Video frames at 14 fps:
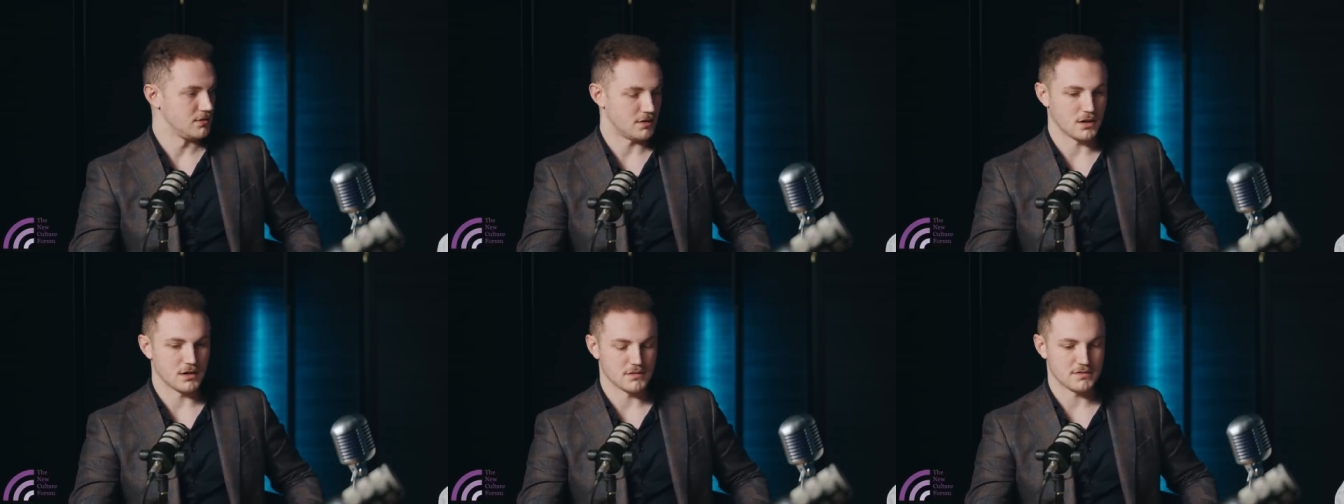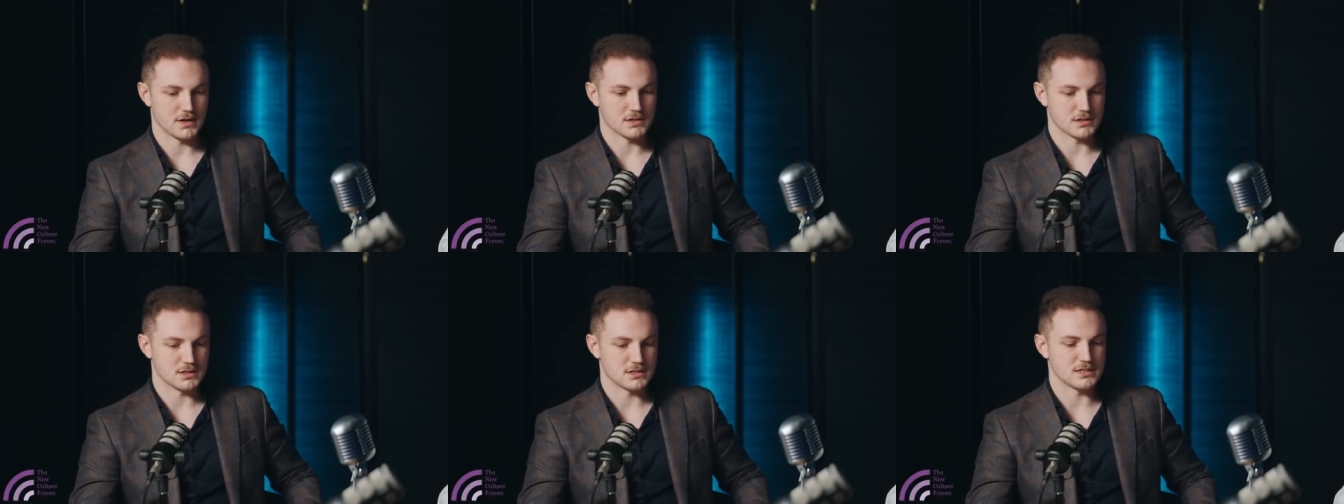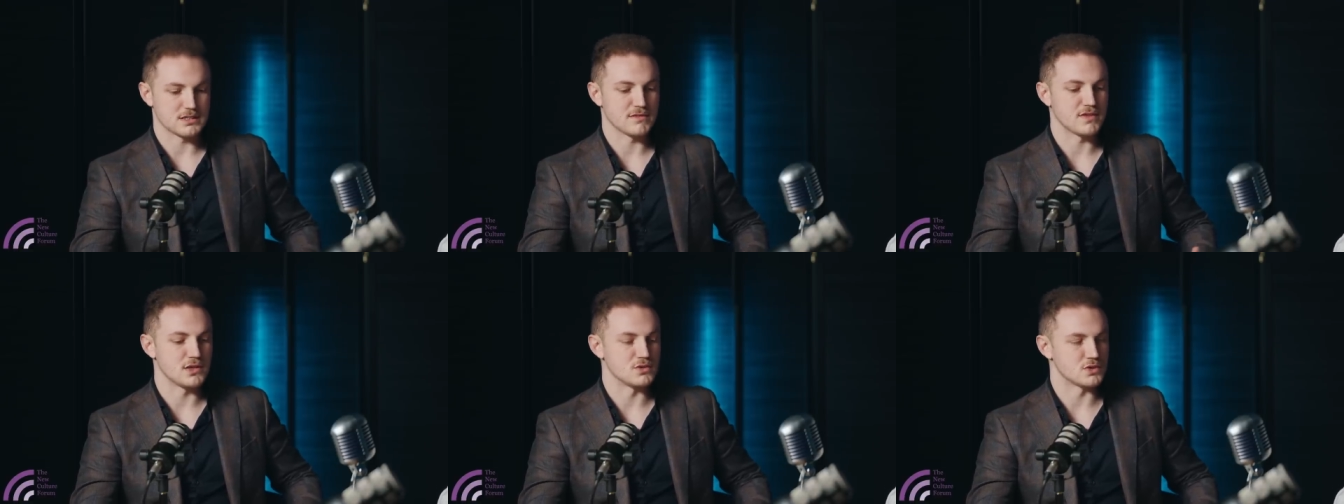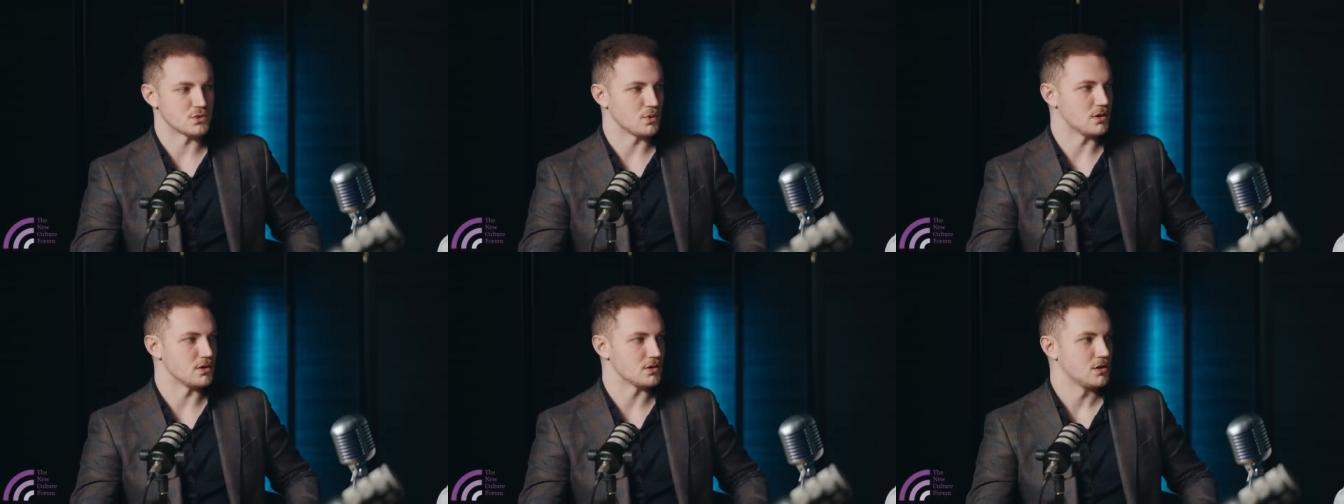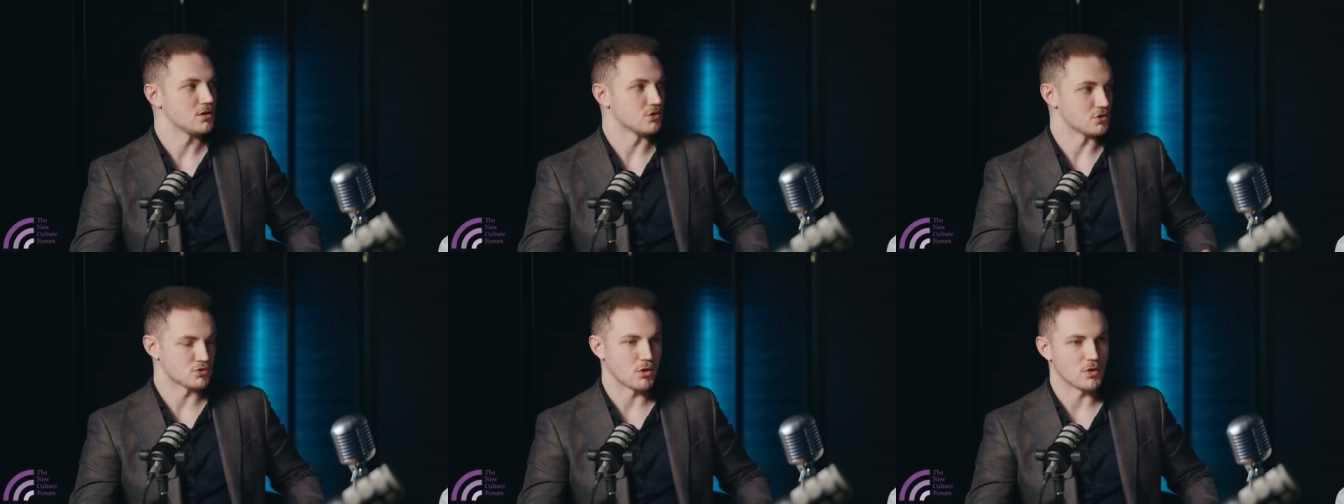uh, fantasies is if they use the word
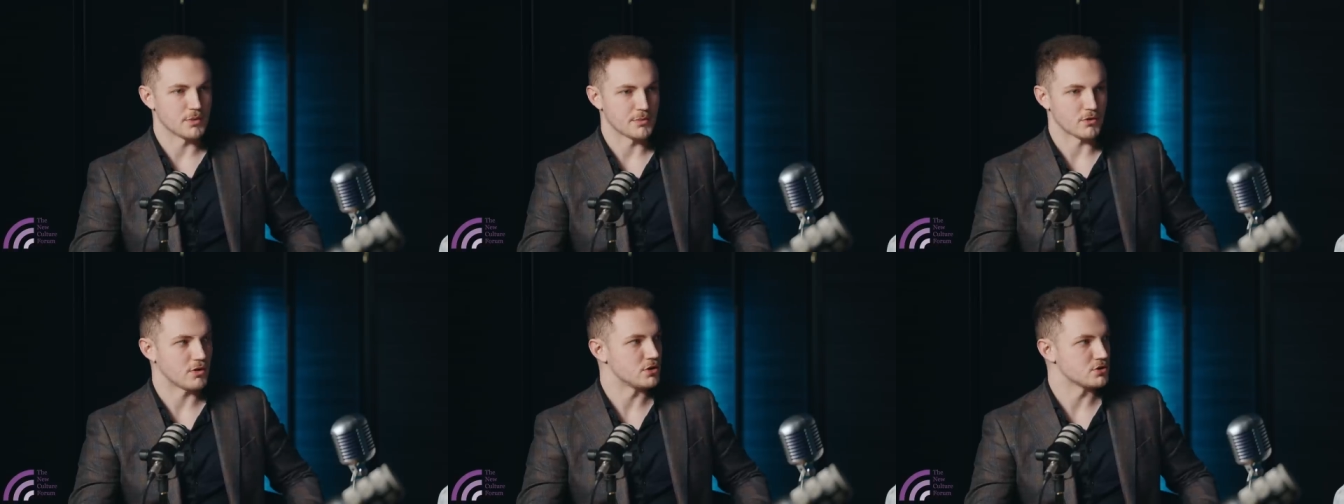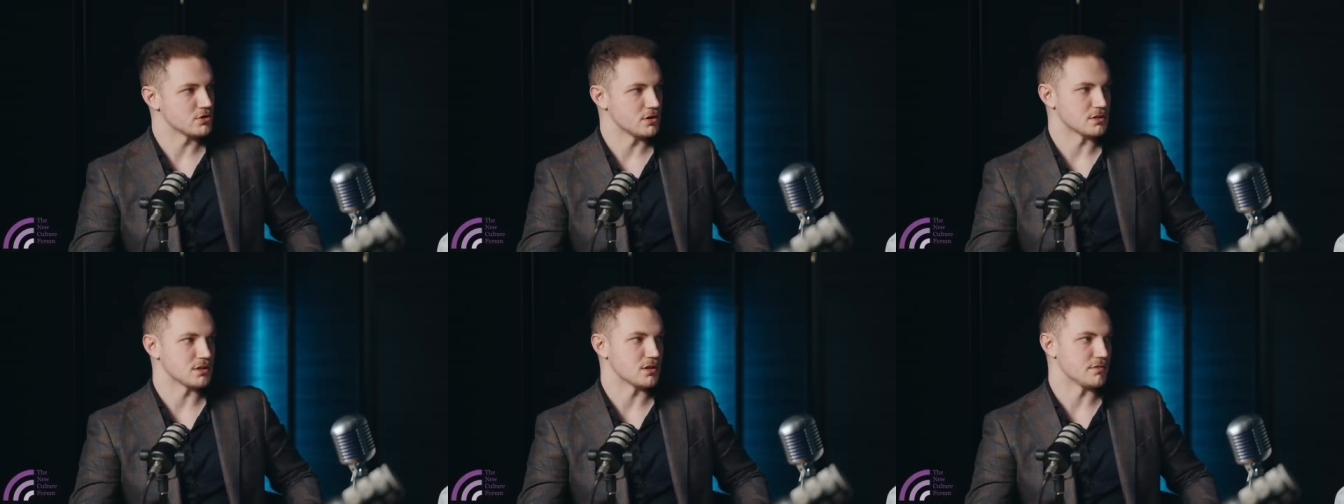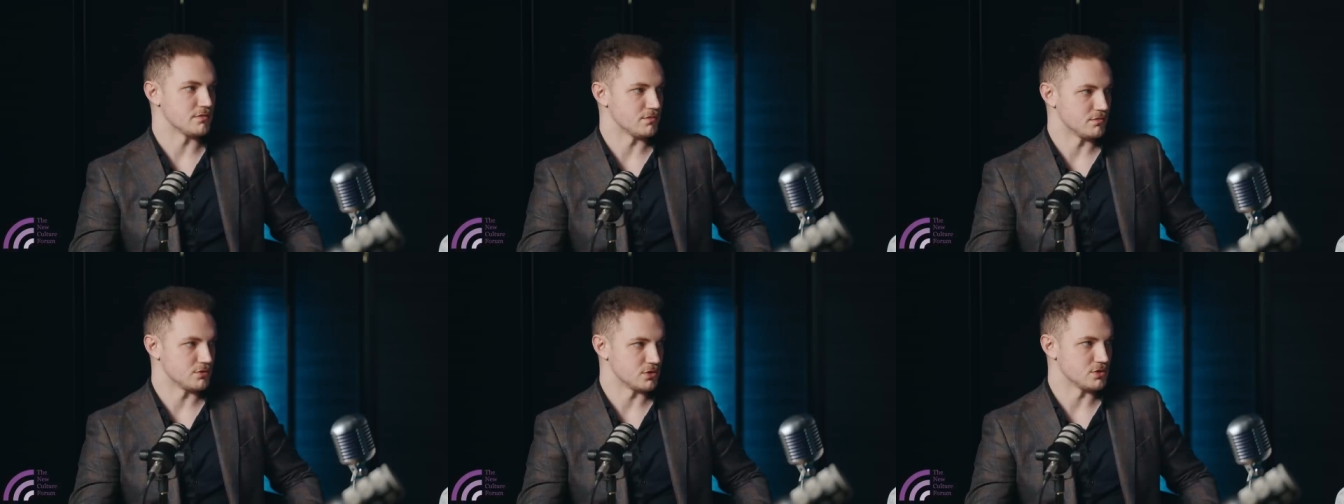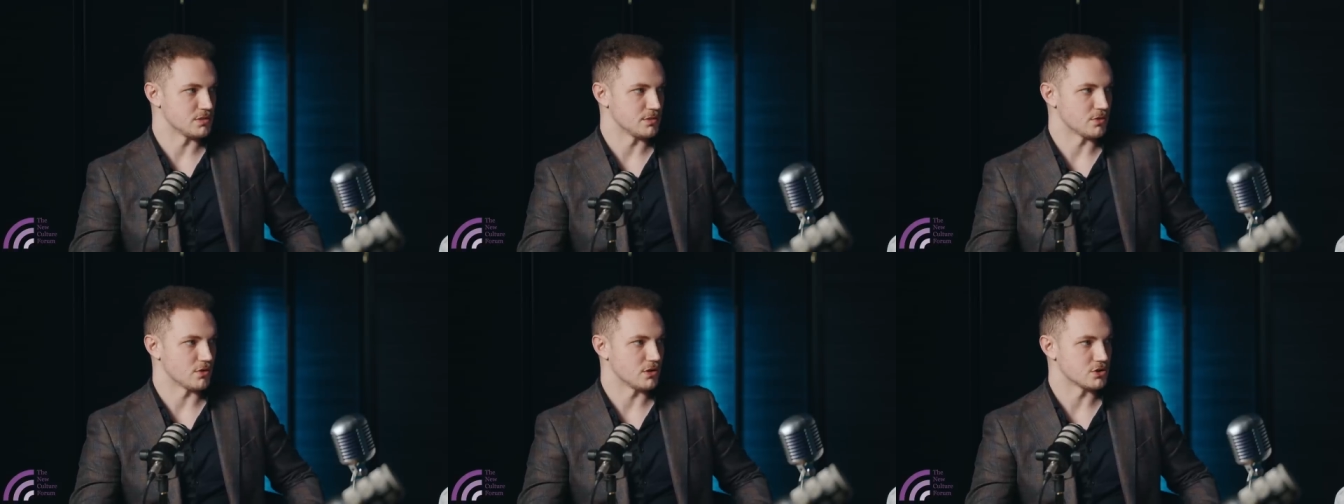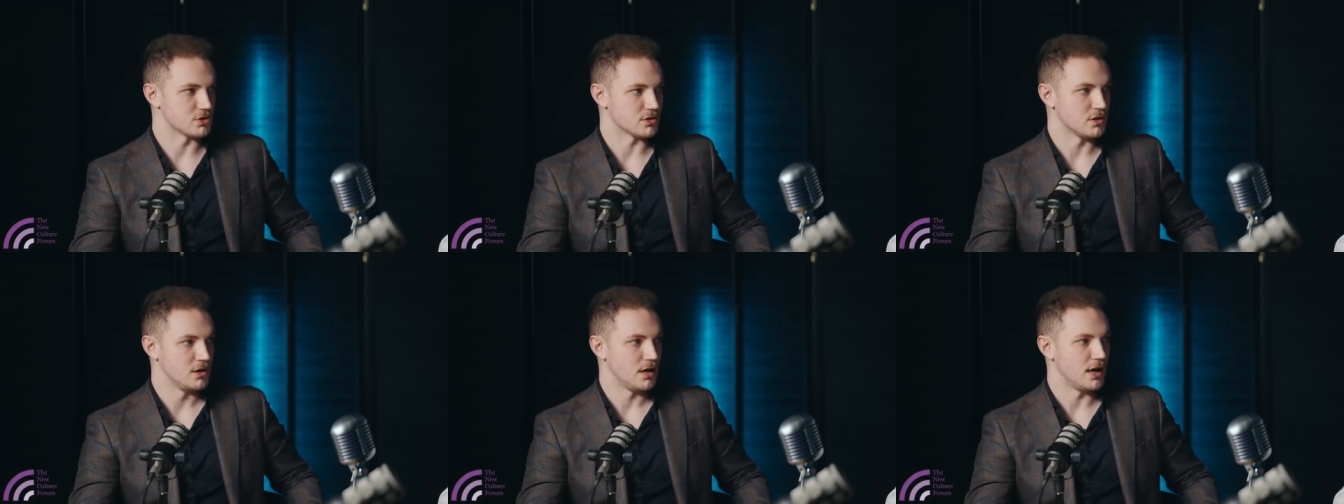control immigration instead of reduce immigration.
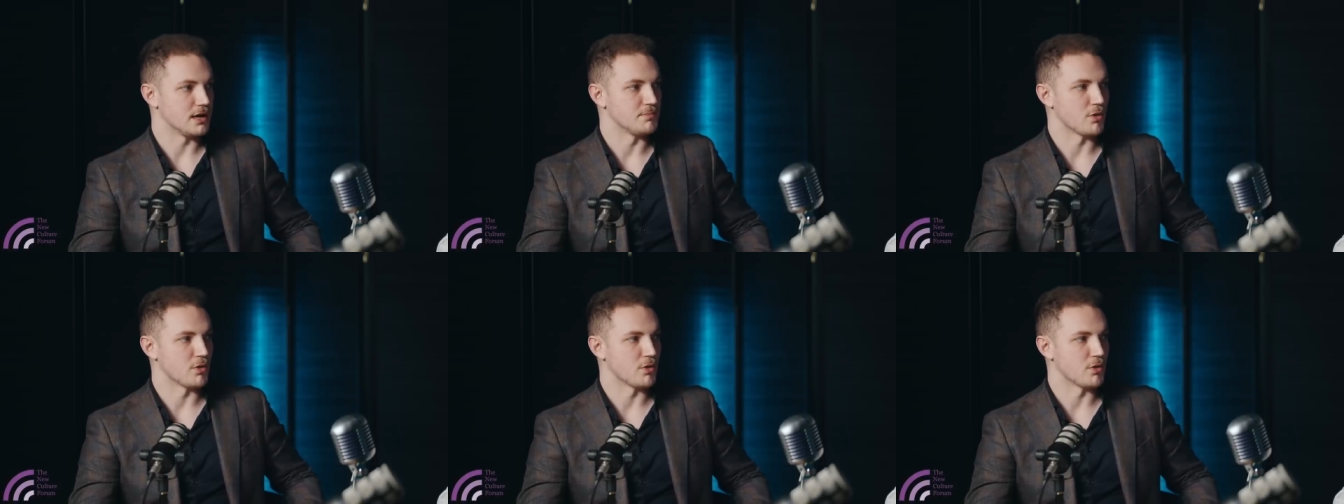Yeah. And